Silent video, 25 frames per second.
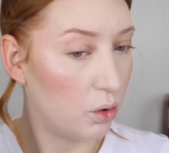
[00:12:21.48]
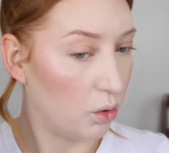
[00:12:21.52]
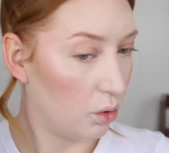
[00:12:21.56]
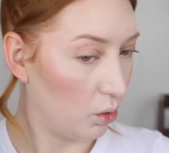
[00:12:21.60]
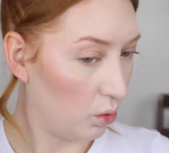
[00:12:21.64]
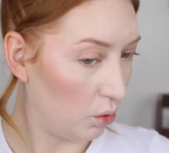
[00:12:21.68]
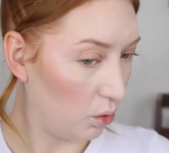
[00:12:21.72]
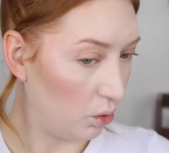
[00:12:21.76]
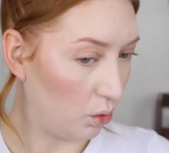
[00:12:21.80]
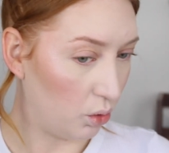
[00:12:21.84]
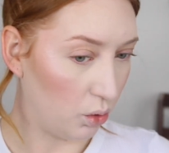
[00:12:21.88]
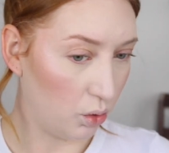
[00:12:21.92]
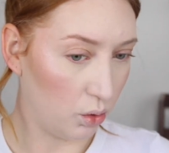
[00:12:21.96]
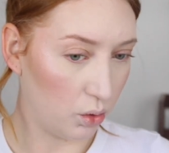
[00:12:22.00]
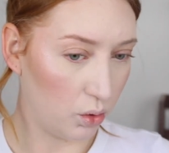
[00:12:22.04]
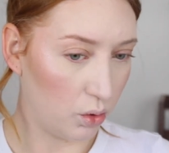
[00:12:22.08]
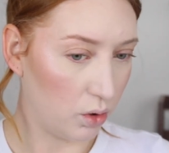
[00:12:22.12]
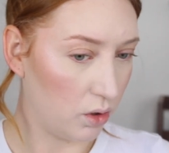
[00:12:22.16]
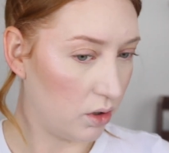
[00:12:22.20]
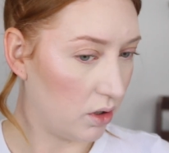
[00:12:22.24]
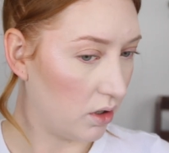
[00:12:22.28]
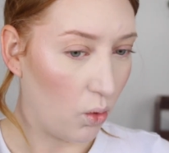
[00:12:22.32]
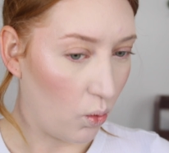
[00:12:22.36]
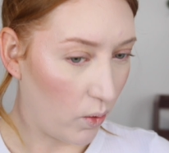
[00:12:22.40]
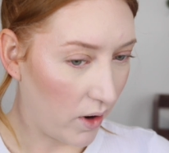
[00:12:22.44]
Ooh.
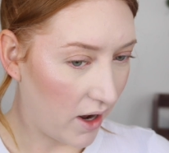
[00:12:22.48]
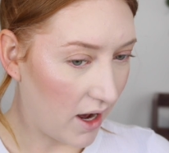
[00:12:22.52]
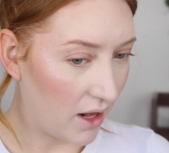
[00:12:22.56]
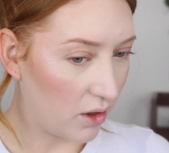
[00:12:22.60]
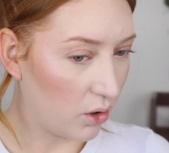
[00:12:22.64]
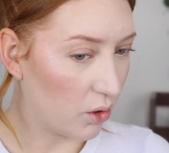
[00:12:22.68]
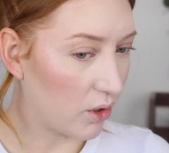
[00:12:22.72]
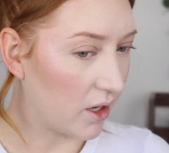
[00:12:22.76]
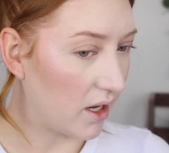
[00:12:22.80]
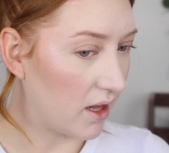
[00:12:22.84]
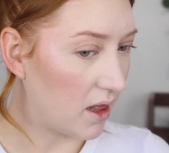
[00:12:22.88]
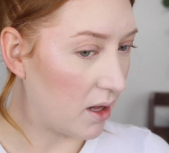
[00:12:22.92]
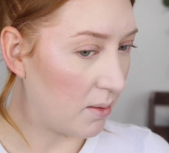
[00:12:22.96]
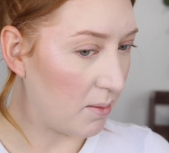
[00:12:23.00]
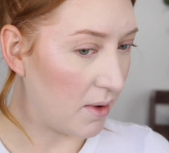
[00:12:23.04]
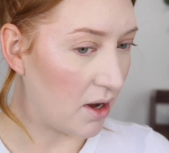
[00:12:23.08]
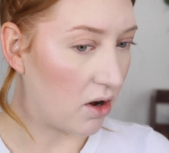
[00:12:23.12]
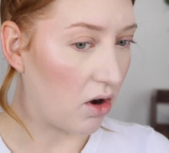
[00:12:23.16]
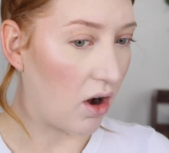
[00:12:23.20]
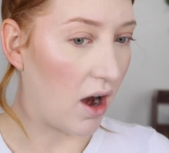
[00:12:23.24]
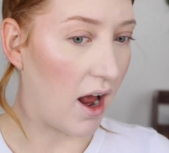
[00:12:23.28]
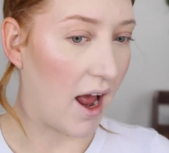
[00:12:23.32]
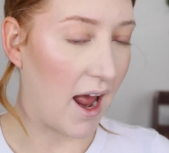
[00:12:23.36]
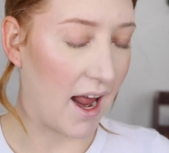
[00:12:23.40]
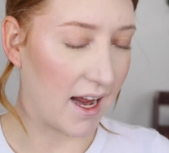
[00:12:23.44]
When I look in the
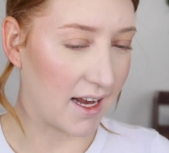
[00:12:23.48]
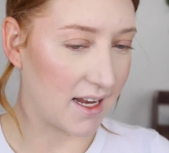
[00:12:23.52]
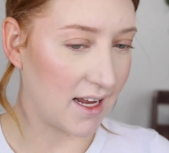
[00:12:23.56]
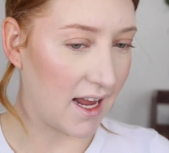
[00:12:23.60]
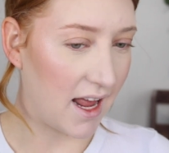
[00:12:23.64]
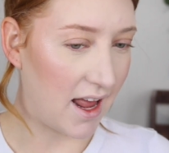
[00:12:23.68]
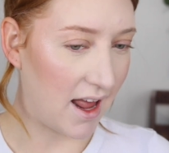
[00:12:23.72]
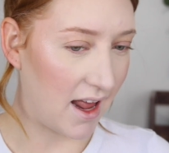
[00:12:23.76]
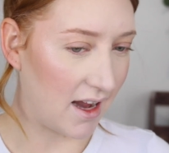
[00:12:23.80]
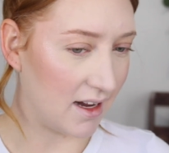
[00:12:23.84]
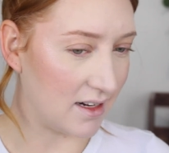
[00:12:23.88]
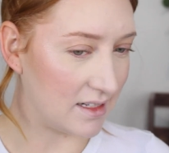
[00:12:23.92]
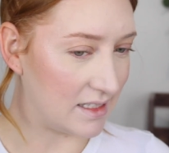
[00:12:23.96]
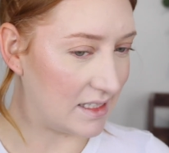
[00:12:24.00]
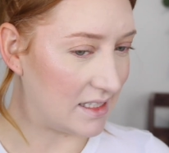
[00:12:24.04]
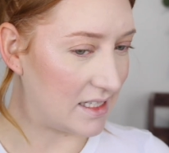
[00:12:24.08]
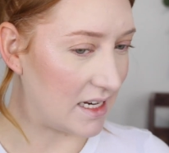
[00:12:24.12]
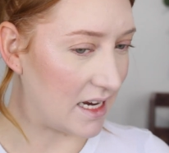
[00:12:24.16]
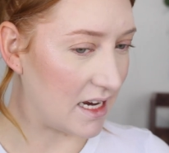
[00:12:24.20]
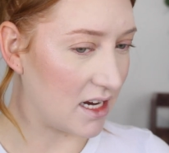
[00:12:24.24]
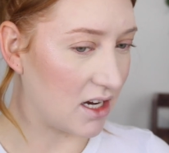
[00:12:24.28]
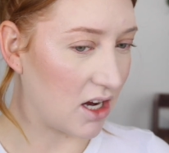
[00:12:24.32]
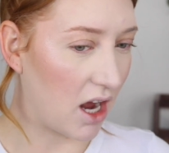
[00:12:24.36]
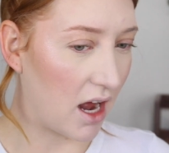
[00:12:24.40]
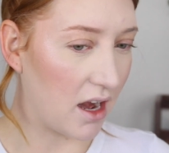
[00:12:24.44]
mirror, I can
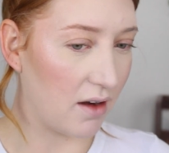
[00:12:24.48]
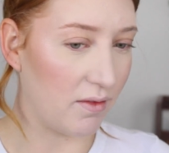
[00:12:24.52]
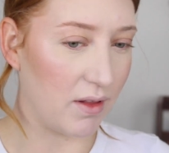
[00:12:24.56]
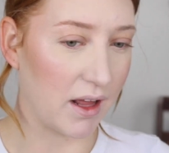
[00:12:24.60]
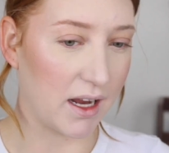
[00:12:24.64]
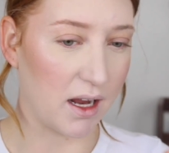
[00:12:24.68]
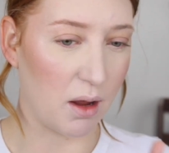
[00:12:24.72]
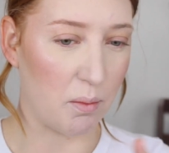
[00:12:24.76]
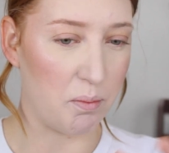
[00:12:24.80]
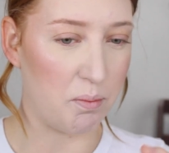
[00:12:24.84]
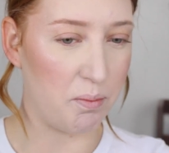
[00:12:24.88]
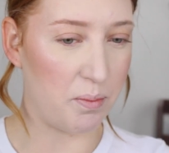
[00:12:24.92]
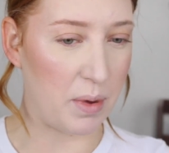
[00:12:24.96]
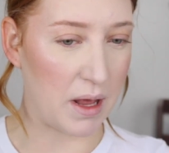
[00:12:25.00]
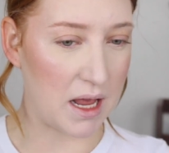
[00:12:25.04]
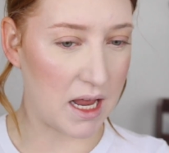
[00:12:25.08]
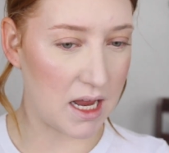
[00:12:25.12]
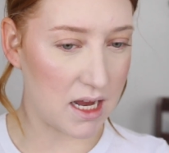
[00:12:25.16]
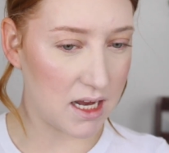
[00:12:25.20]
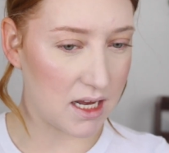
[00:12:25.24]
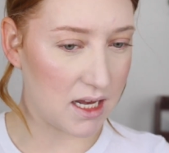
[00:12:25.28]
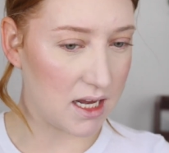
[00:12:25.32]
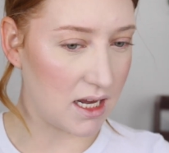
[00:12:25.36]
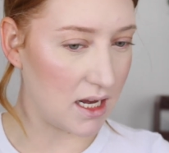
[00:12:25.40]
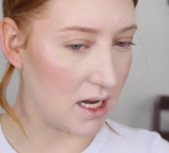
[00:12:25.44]
see kind of like a
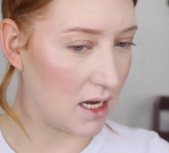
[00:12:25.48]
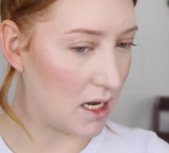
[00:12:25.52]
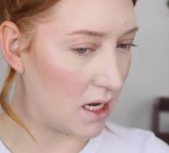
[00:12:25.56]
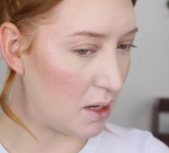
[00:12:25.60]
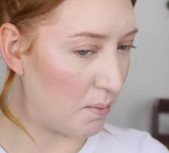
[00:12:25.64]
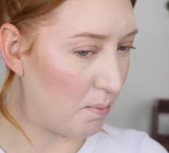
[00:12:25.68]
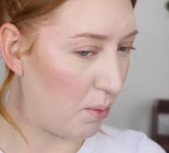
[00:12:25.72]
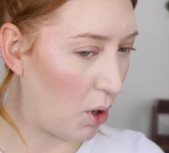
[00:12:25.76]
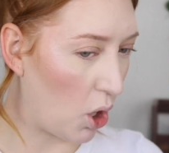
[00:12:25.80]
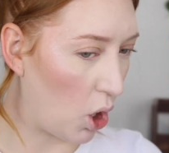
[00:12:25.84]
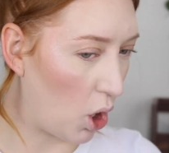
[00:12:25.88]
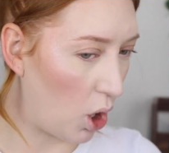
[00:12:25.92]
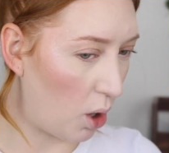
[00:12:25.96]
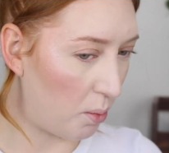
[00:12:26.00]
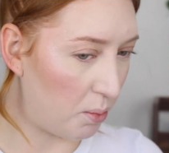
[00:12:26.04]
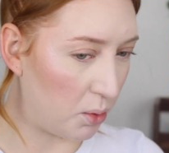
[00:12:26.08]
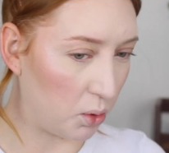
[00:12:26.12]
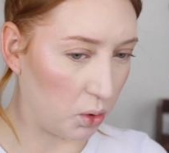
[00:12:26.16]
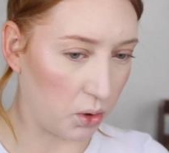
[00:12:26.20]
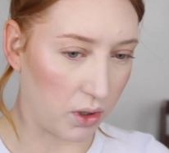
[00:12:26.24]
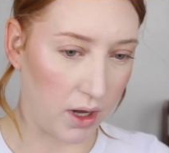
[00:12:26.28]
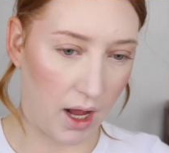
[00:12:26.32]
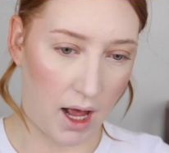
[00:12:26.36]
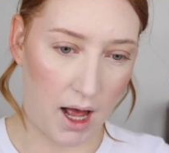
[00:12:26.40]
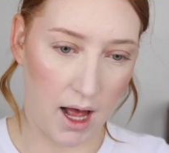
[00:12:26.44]
pinky
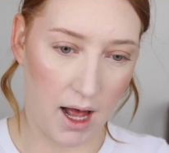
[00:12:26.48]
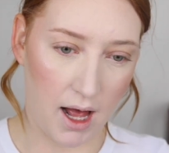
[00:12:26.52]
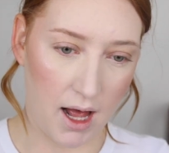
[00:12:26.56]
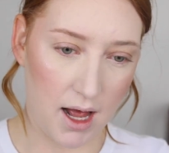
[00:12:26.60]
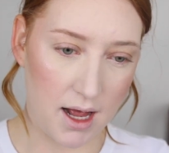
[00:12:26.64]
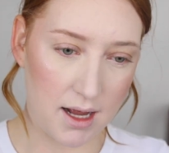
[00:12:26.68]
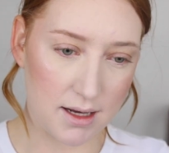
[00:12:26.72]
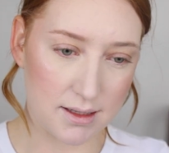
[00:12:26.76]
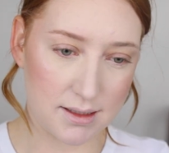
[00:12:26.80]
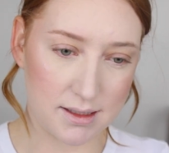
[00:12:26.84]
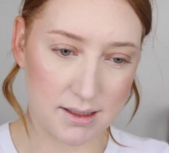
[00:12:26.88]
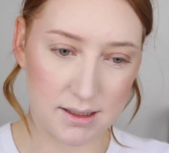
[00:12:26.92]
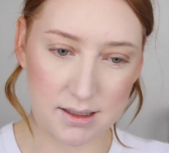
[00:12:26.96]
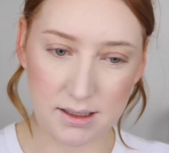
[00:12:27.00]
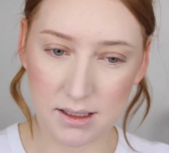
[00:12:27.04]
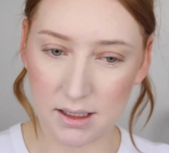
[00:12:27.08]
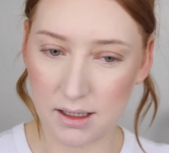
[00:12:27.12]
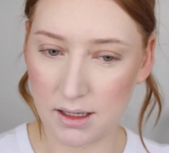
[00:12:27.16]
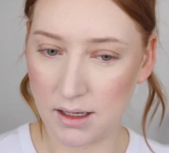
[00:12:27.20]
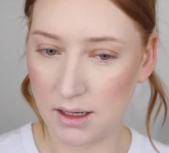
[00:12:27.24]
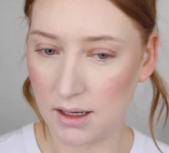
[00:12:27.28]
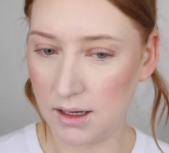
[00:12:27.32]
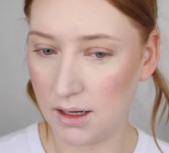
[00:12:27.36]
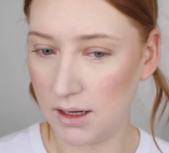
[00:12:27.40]
purple cast,